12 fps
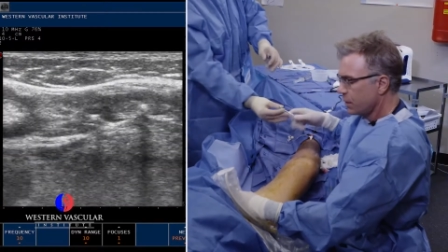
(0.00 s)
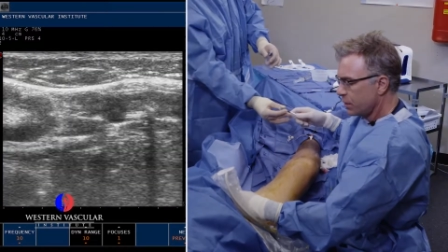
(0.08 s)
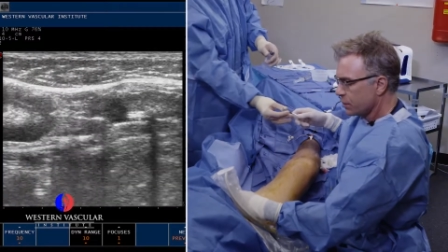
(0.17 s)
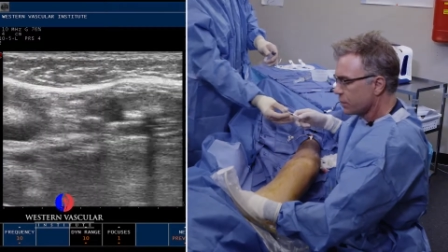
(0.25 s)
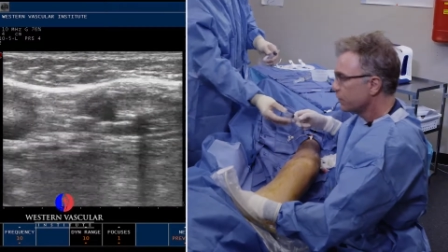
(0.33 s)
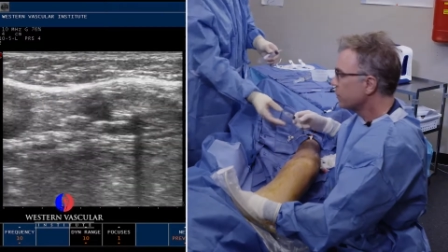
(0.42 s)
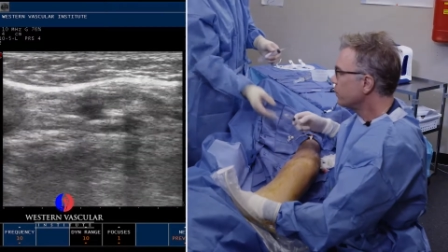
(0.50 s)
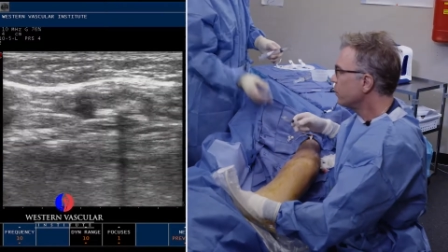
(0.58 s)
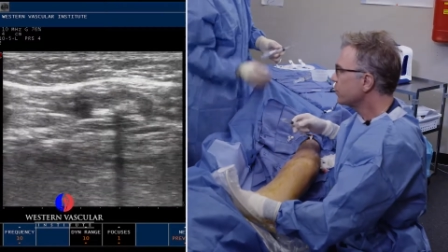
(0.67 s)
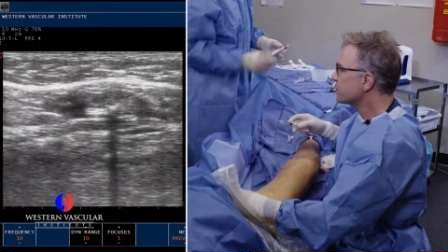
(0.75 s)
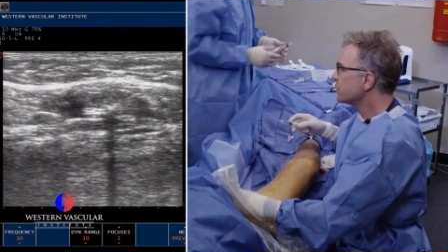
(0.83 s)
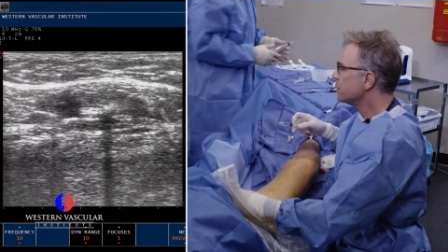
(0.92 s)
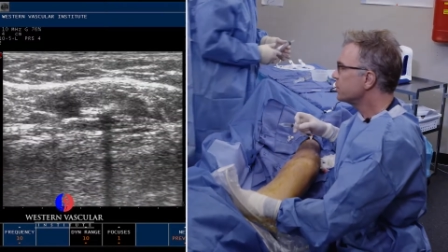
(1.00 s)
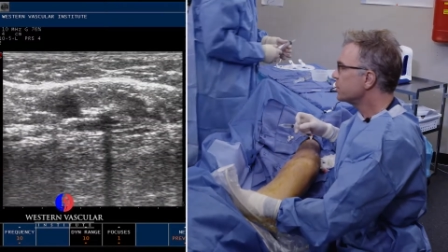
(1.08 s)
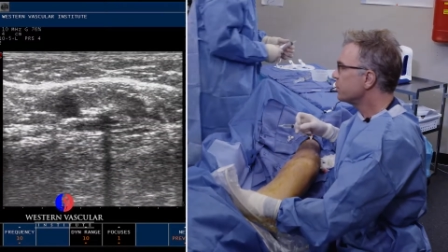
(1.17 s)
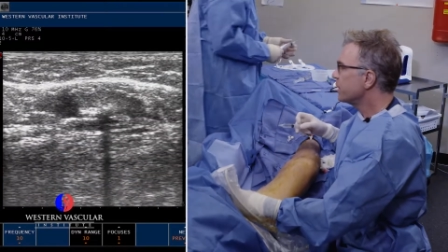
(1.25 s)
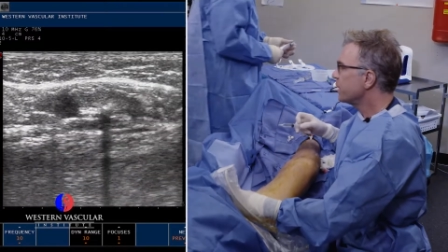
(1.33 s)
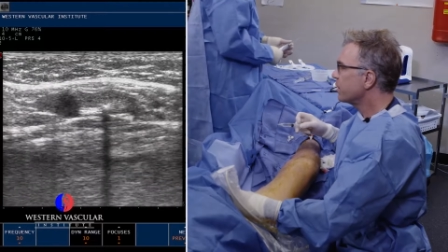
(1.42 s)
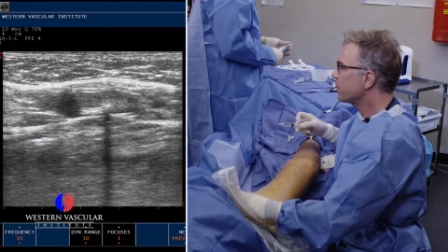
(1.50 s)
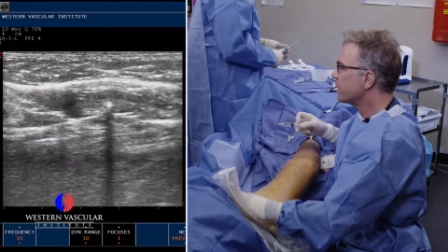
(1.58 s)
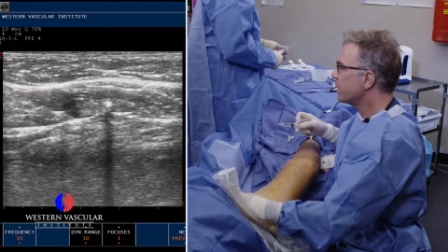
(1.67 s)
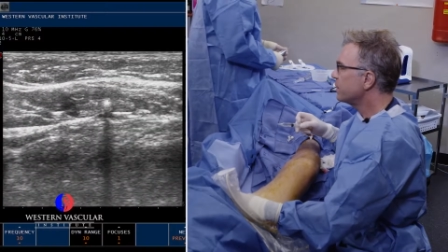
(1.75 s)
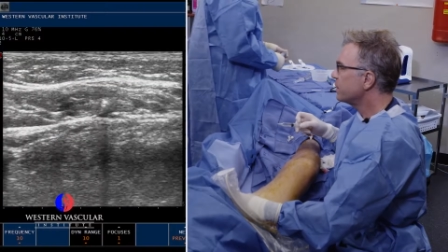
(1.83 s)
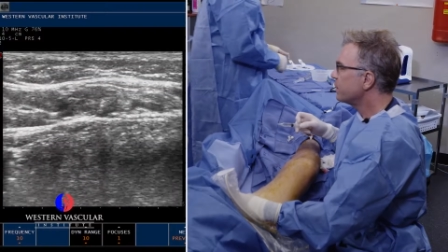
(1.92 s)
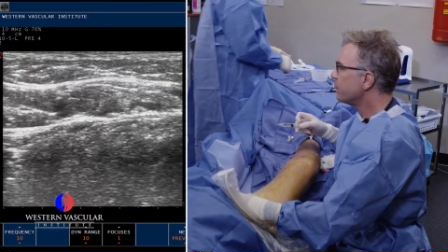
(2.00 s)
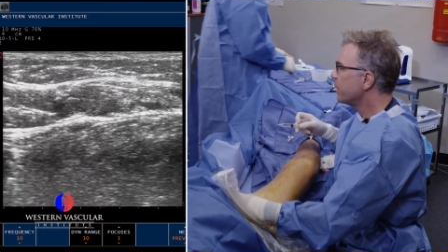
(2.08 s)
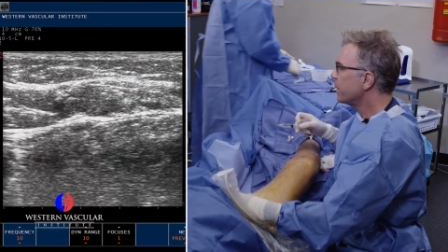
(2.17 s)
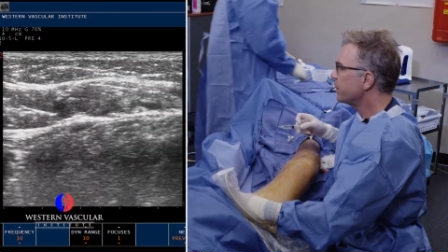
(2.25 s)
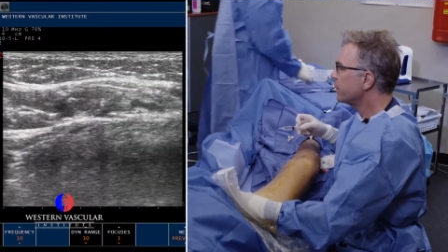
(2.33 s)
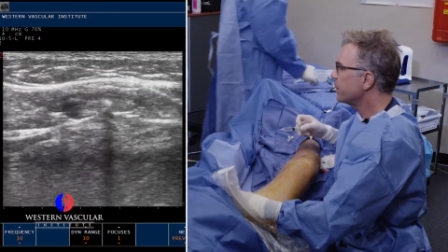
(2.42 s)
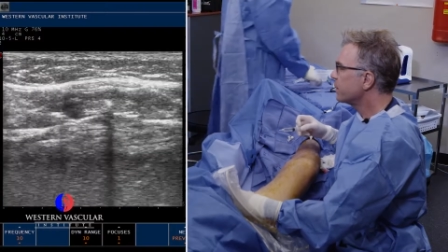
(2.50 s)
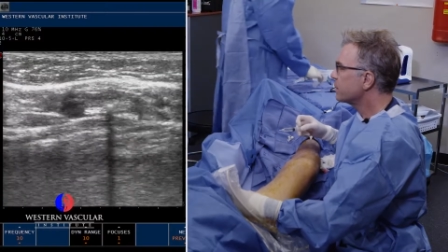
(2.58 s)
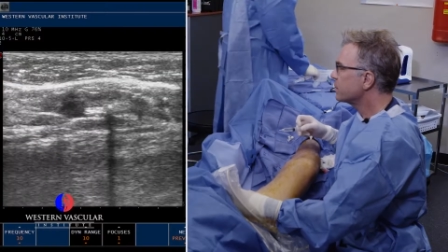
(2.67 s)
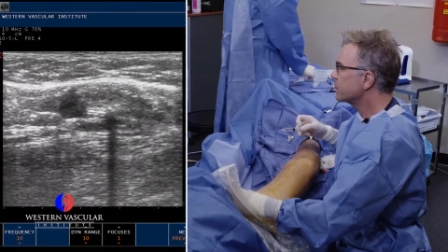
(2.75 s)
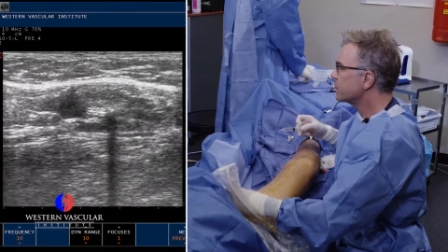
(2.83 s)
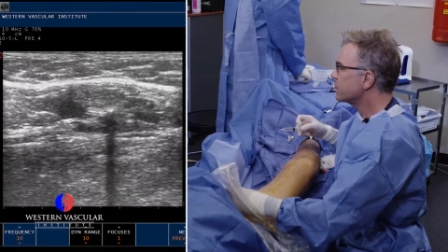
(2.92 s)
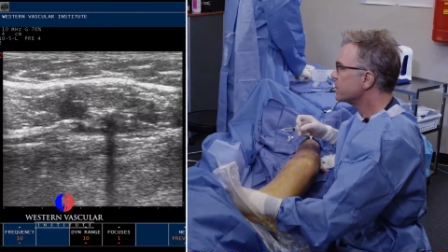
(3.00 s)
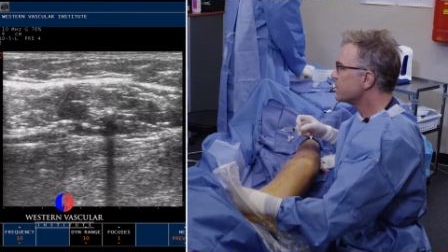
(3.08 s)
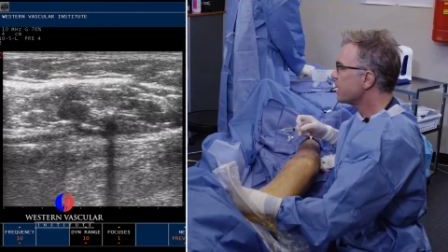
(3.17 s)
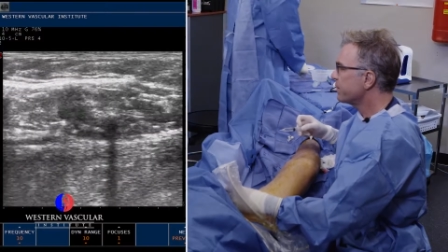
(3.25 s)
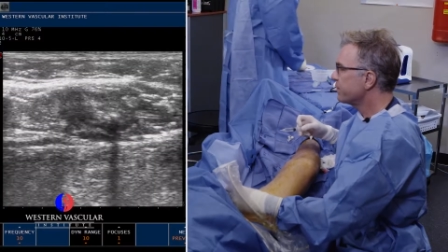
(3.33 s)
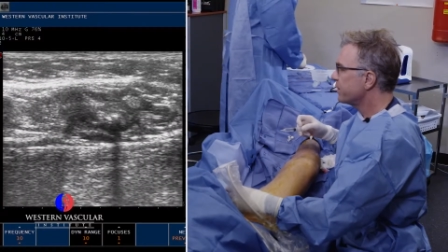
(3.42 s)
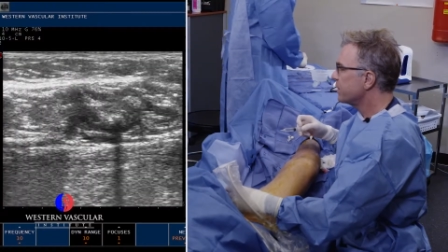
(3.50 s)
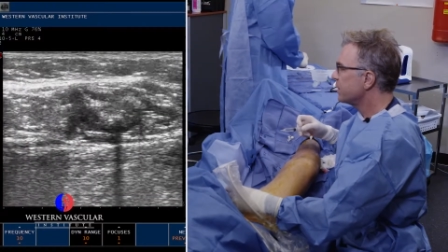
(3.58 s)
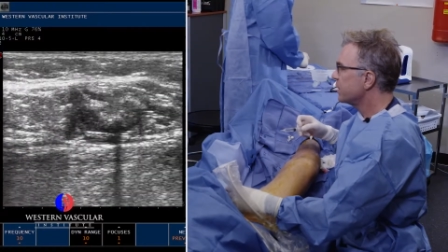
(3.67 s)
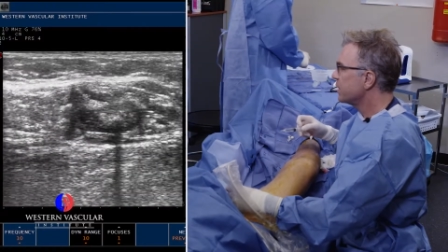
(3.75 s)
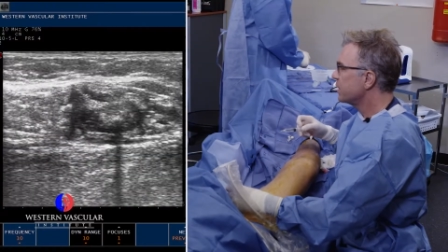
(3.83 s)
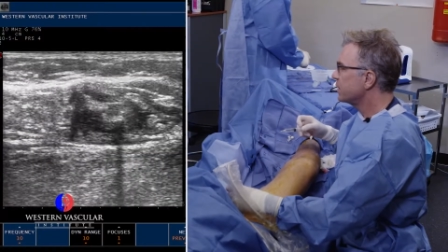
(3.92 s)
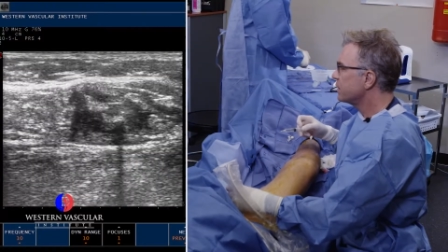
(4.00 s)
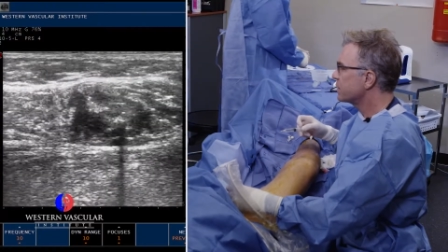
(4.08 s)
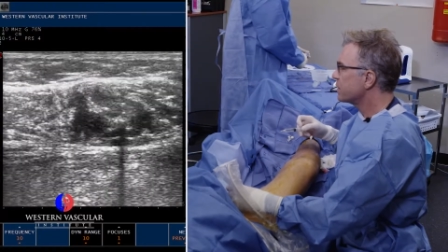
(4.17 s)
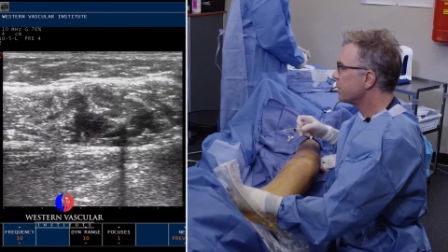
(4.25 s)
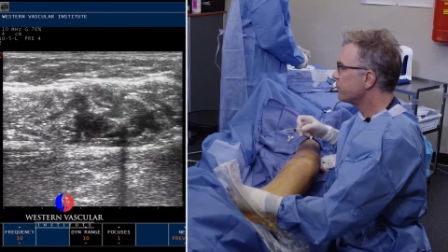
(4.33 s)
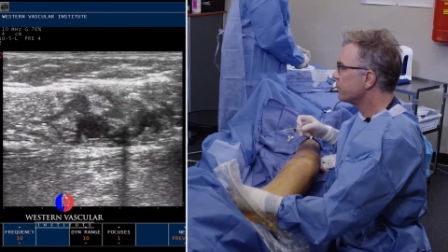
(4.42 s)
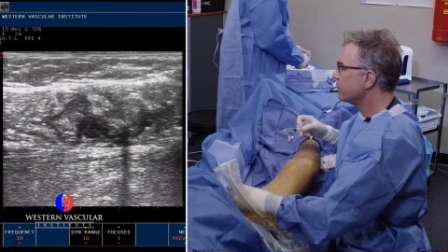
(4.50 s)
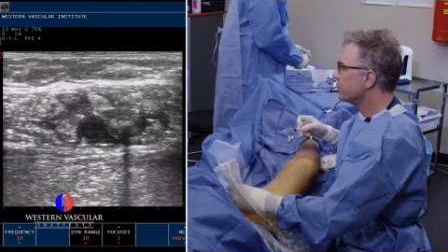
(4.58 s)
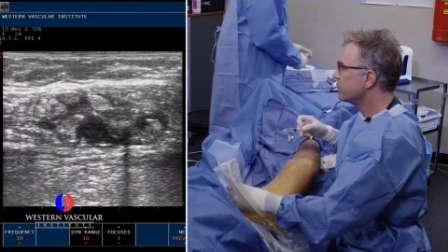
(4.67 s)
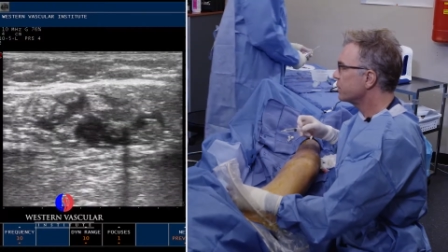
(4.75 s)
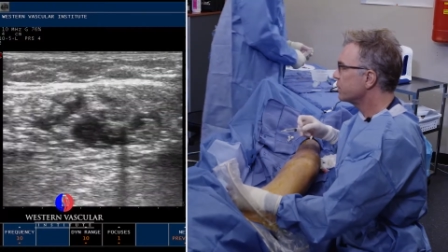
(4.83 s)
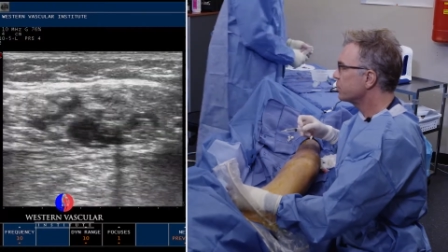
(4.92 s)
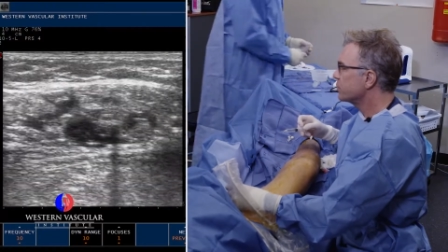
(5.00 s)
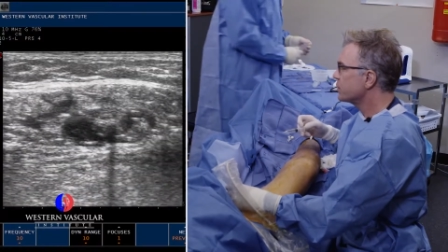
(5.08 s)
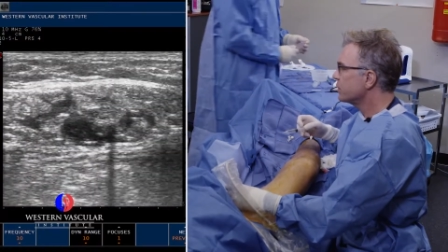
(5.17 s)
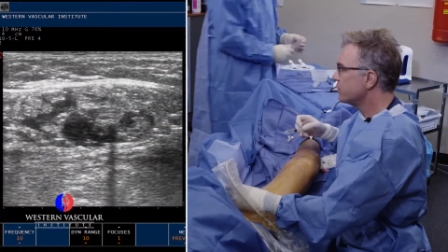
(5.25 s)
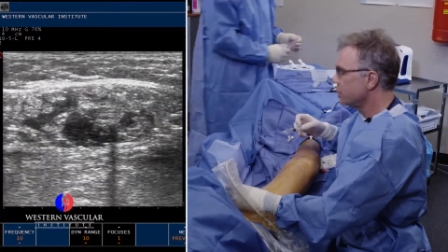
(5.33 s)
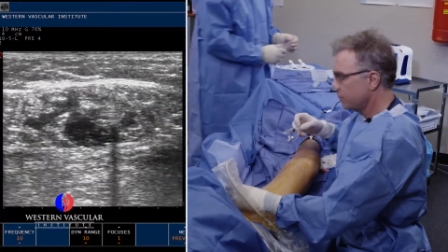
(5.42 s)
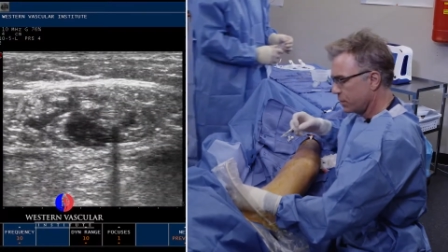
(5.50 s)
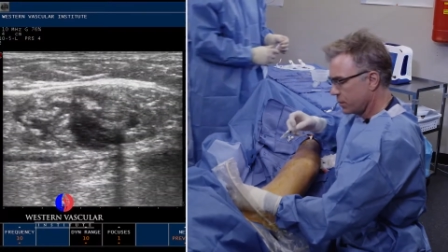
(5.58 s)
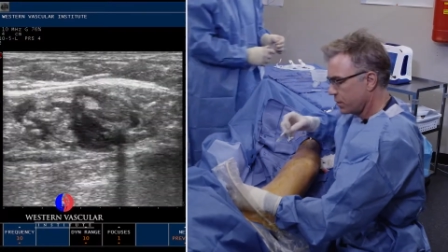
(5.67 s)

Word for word: So the more solution we get around it, the better, so he's not feeling any discomfort during the procedure.